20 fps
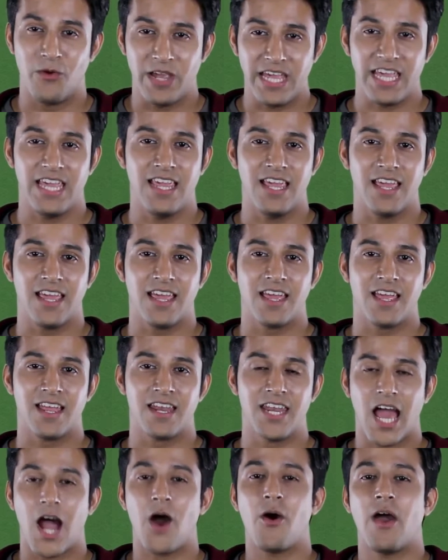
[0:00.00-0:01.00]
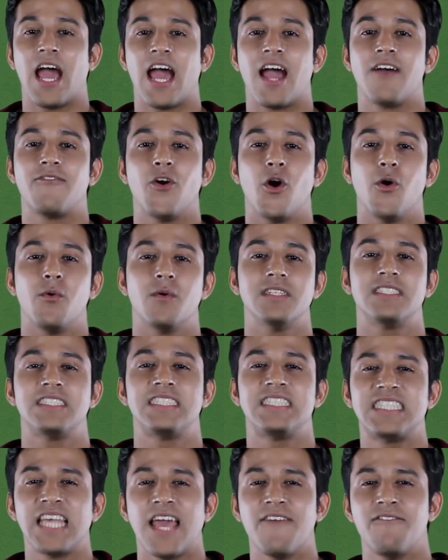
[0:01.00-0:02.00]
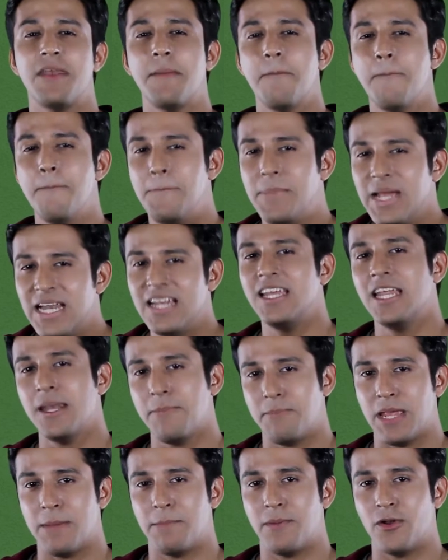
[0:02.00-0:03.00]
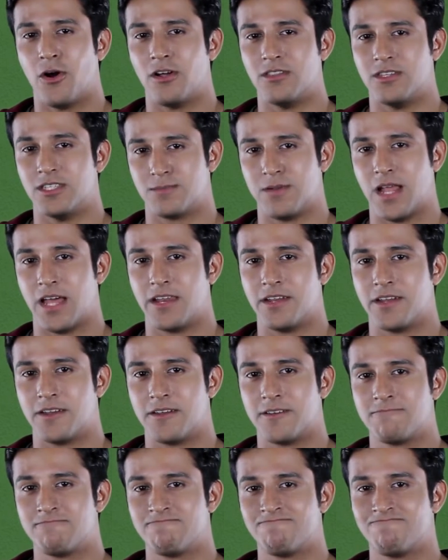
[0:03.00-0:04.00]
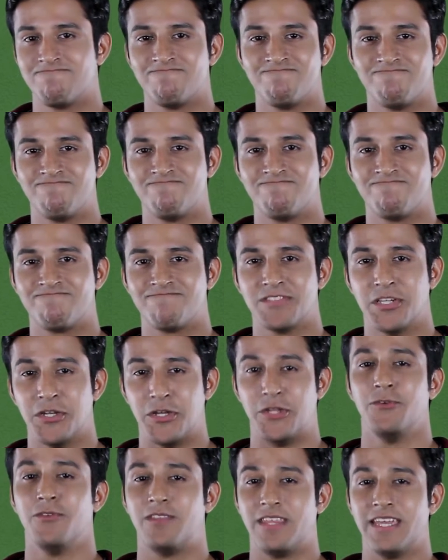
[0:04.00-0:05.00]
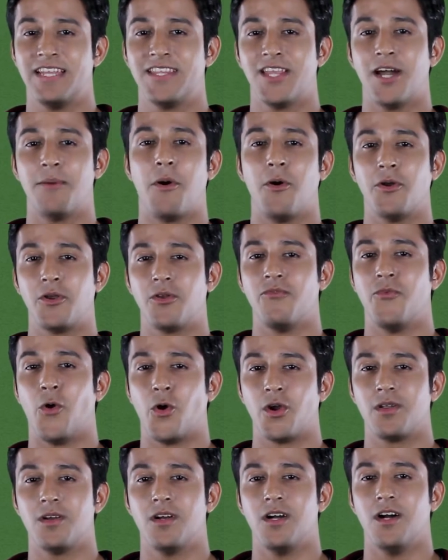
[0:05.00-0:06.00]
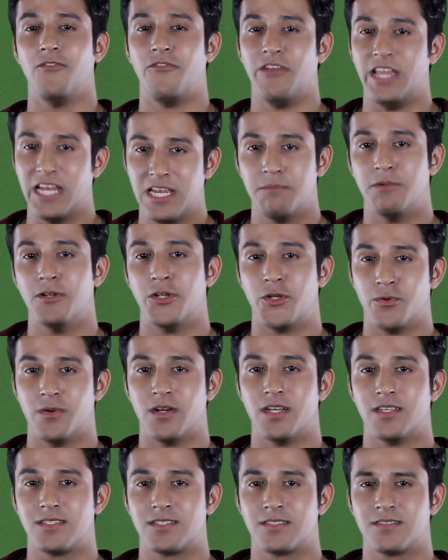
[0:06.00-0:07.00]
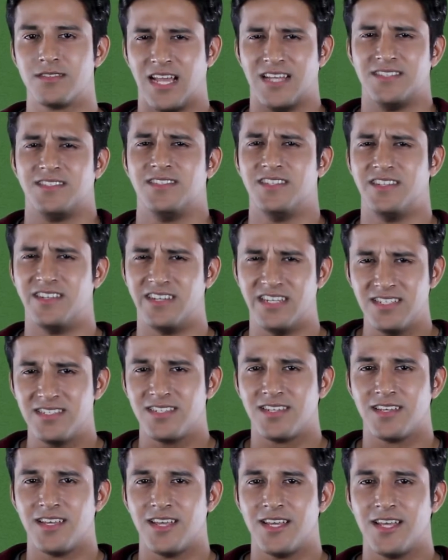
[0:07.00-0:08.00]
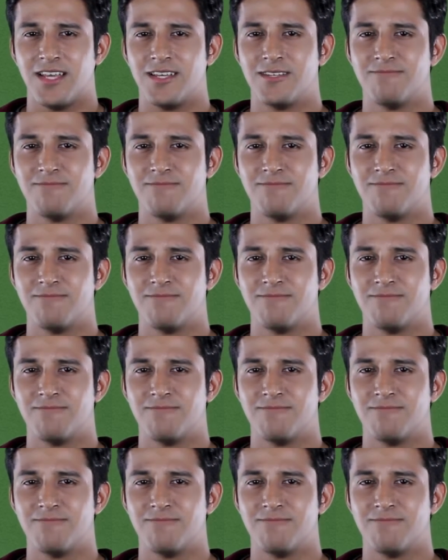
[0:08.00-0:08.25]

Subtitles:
We now have over 7 billion people on this planet. Do you think the amount of water available to us has increased?